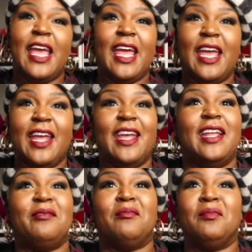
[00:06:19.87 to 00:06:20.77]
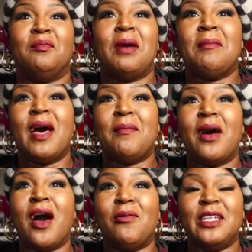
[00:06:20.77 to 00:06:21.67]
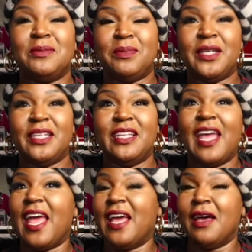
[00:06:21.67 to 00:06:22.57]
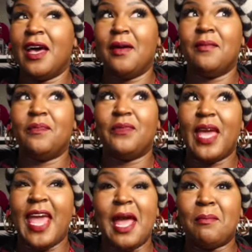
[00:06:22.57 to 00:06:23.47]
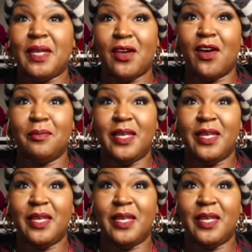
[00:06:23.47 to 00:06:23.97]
And my mom always put Ambi on